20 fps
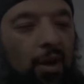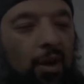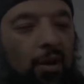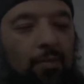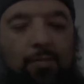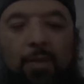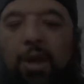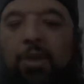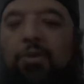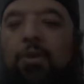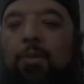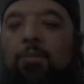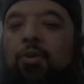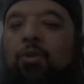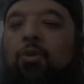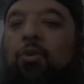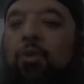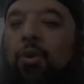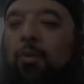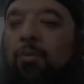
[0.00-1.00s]
makes
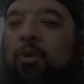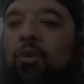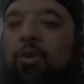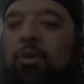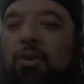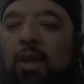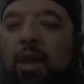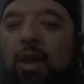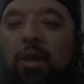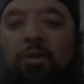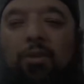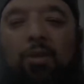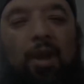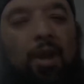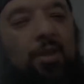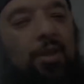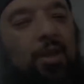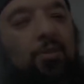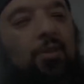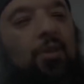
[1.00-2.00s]
them do some good
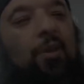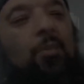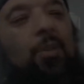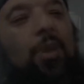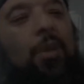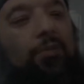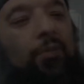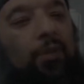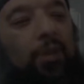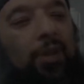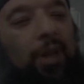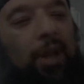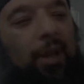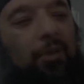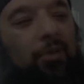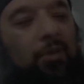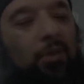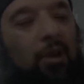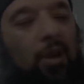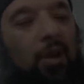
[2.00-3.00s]
things and then some evil
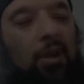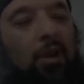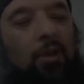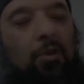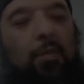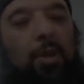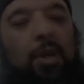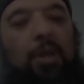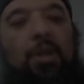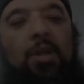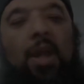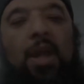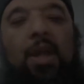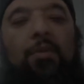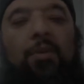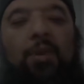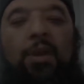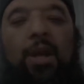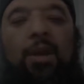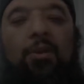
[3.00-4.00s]
things. But
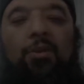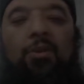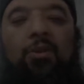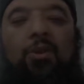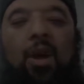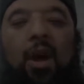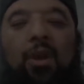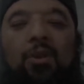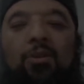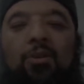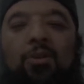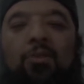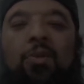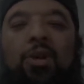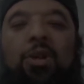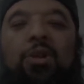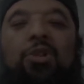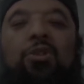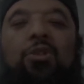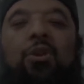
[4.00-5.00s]
the evil things are done
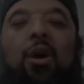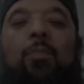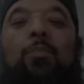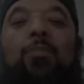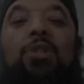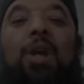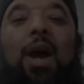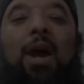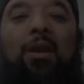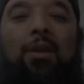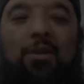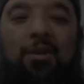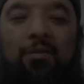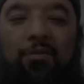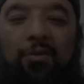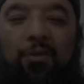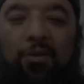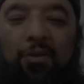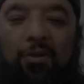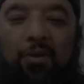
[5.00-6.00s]
to reach their
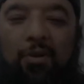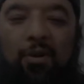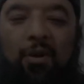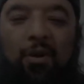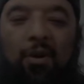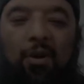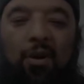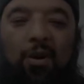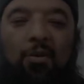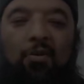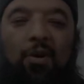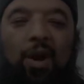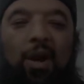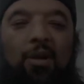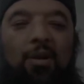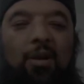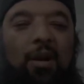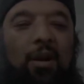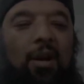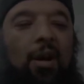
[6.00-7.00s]
objectives,
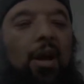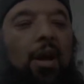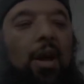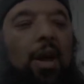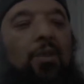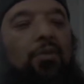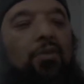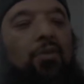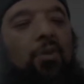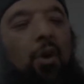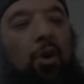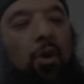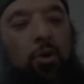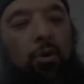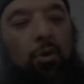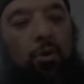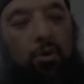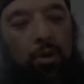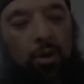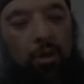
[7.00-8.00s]
right? And
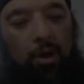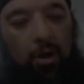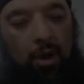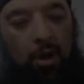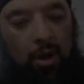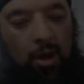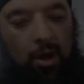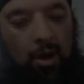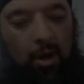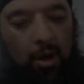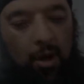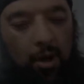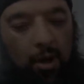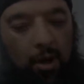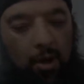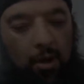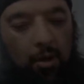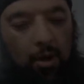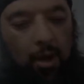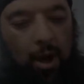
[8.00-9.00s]
so,
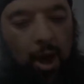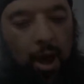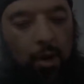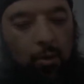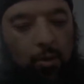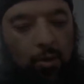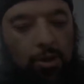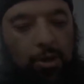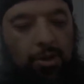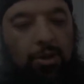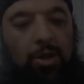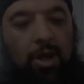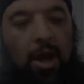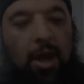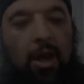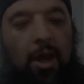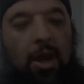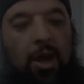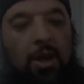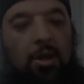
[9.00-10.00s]
I will
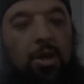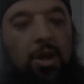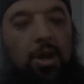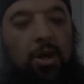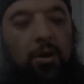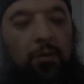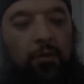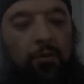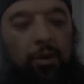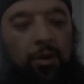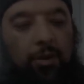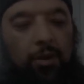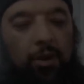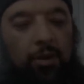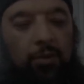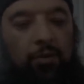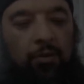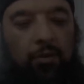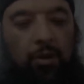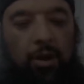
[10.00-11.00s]
just end here for
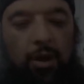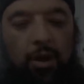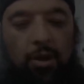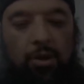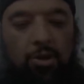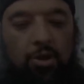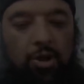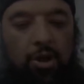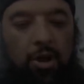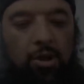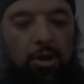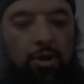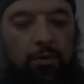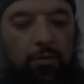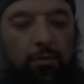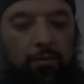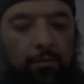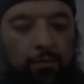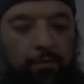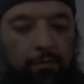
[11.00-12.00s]
this,
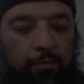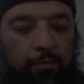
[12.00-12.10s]
inshallah.